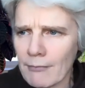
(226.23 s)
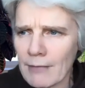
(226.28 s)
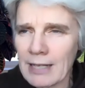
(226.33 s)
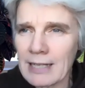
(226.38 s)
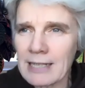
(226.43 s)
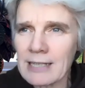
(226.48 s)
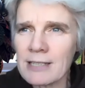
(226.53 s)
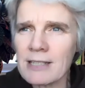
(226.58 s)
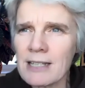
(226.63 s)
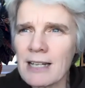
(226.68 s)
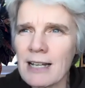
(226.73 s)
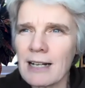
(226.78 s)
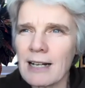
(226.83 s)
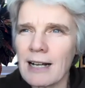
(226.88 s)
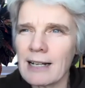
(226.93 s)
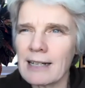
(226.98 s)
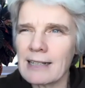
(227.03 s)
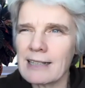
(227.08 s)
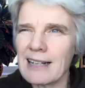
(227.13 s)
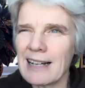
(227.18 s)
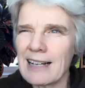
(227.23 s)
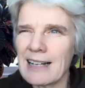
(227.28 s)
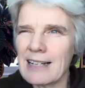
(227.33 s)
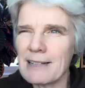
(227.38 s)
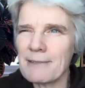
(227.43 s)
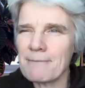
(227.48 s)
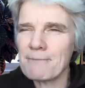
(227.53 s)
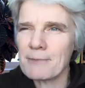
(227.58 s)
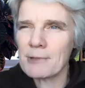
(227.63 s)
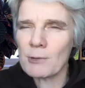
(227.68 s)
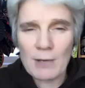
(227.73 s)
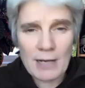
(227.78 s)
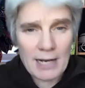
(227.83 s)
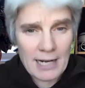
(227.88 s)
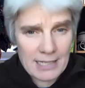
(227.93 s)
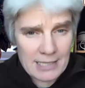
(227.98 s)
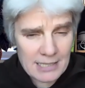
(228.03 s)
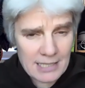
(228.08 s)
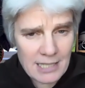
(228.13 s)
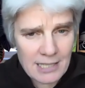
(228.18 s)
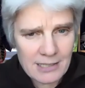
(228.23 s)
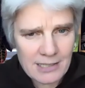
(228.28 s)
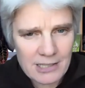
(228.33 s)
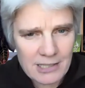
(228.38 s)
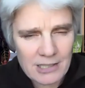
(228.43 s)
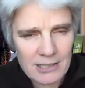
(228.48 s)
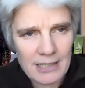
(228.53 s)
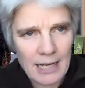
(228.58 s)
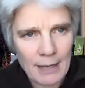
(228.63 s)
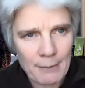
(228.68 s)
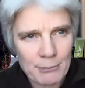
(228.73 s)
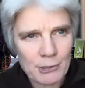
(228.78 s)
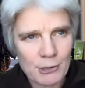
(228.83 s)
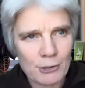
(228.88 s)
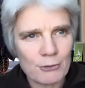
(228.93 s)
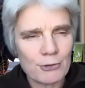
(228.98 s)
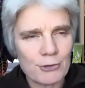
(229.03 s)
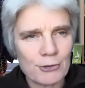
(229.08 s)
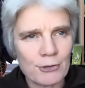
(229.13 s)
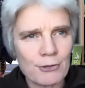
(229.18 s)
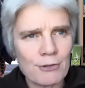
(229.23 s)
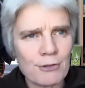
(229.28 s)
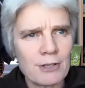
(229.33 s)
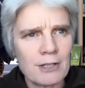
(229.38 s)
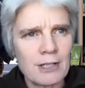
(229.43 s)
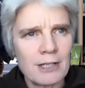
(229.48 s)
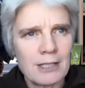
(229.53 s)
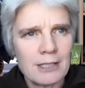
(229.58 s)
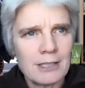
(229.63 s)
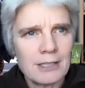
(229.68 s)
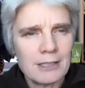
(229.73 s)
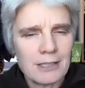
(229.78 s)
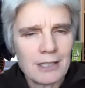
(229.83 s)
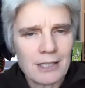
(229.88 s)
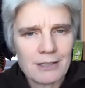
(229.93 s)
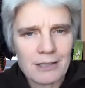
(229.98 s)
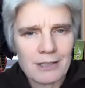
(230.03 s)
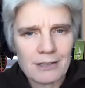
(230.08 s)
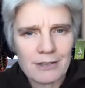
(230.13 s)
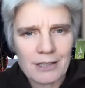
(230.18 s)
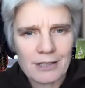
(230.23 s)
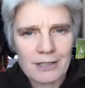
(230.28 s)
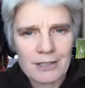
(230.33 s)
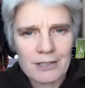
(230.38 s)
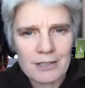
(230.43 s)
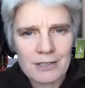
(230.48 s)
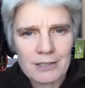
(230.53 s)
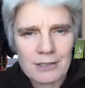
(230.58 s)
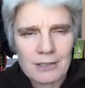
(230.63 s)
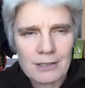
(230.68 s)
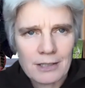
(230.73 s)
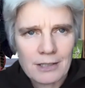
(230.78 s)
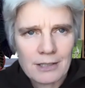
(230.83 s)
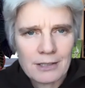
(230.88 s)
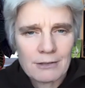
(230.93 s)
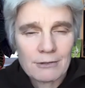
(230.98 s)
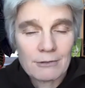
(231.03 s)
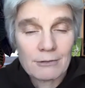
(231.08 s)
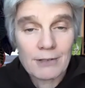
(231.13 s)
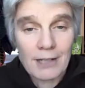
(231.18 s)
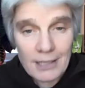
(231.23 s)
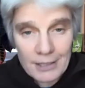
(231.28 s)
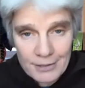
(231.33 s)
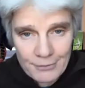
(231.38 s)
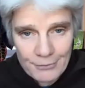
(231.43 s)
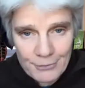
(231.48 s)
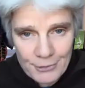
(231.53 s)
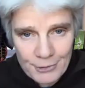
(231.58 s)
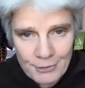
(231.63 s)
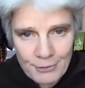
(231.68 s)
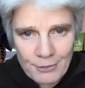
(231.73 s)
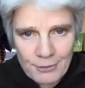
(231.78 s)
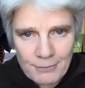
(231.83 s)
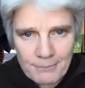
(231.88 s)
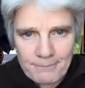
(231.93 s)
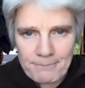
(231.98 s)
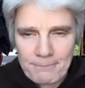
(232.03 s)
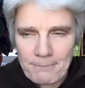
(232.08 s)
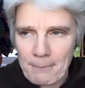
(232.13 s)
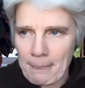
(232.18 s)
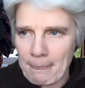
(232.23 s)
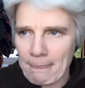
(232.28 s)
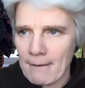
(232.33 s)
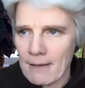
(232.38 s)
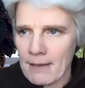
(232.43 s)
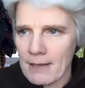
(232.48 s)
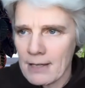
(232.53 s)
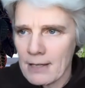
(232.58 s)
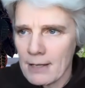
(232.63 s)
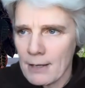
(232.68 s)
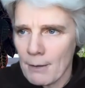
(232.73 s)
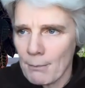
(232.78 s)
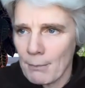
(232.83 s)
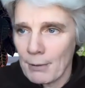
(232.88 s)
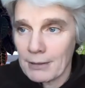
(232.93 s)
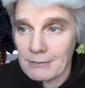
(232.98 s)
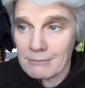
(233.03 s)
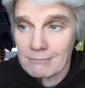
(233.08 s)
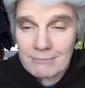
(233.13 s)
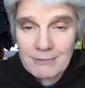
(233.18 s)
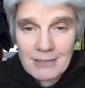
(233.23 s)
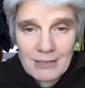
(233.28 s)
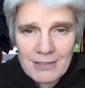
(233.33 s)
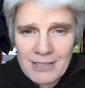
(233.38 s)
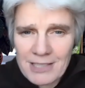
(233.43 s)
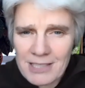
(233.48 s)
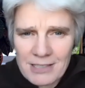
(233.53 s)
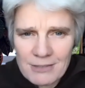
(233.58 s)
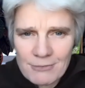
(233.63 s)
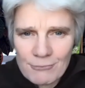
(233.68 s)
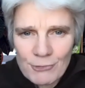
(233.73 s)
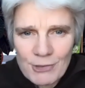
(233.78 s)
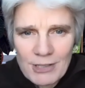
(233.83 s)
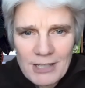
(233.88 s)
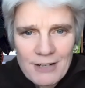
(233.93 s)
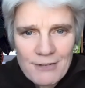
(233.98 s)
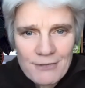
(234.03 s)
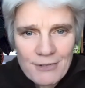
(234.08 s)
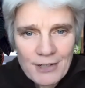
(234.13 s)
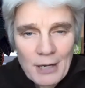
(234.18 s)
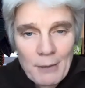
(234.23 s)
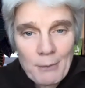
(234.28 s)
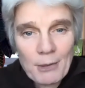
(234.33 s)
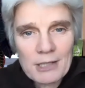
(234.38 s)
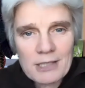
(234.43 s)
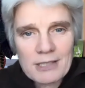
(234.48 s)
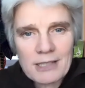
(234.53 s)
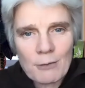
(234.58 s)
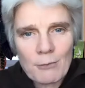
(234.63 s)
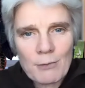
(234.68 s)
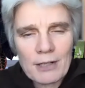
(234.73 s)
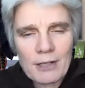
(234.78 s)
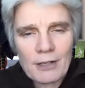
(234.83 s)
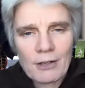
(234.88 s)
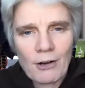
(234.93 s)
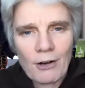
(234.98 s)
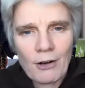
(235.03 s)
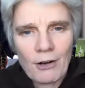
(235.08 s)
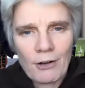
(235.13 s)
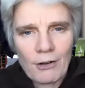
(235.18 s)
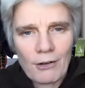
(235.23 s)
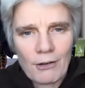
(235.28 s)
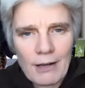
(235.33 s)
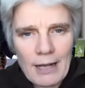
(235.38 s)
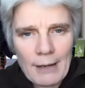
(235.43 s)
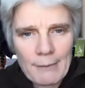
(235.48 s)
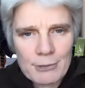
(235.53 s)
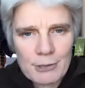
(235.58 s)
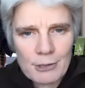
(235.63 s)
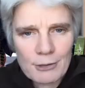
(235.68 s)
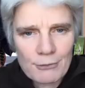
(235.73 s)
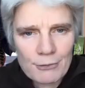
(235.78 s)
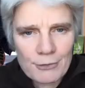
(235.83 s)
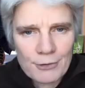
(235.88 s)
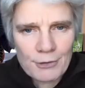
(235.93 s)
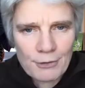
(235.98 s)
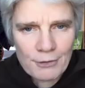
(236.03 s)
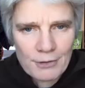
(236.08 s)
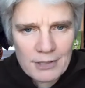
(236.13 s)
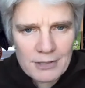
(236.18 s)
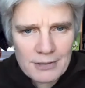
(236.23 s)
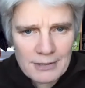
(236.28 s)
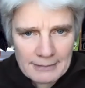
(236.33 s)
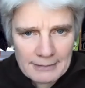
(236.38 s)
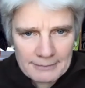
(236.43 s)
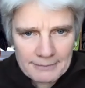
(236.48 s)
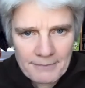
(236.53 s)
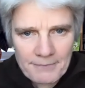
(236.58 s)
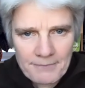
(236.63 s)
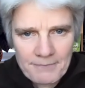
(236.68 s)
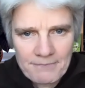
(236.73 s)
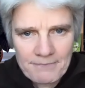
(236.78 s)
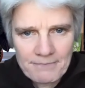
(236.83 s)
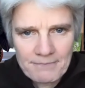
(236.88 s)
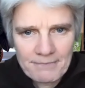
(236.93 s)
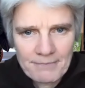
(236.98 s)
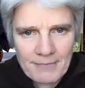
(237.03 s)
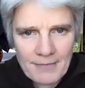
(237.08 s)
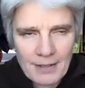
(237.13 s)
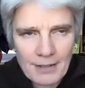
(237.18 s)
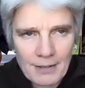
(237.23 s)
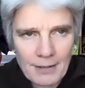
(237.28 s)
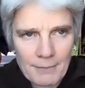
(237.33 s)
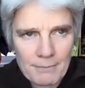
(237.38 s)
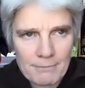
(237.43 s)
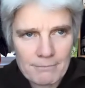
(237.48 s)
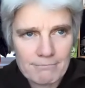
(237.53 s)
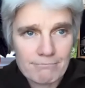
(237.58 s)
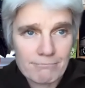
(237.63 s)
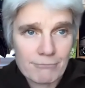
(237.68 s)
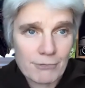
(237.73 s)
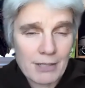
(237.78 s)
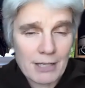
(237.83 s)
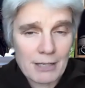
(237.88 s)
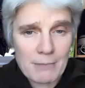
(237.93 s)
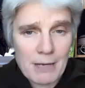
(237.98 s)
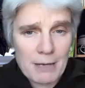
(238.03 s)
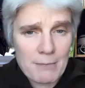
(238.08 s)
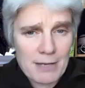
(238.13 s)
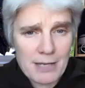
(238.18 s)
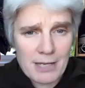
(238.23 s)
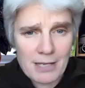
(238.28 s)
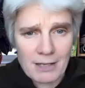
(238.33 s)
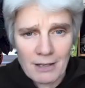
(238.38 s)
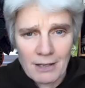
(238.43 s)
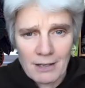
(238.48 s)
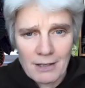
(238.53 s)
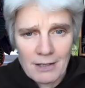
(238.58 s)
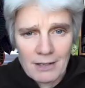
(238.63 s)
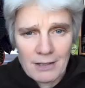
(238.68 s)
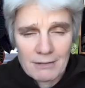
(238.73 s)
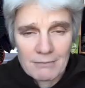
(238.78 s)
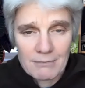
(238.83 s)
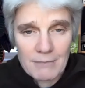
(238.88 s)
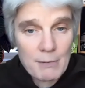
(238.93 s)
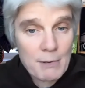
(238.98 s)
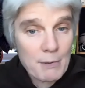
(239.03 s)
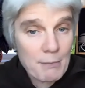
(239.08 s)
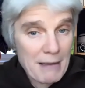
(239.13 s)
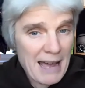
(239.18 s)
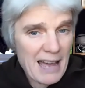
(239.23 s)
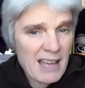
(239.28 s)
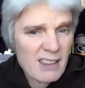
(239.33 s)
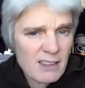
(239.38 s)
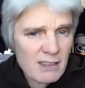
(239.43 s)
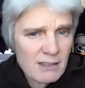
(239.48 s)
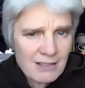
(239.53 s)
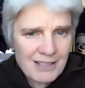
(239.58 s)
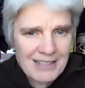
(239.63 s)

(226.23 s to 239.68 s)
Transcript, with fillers: and I, I the way i see it there's an absolute truth and then there is relative truth but there isn't really very much that we can call absolute truth, is there? Um, I think maybe maybe math.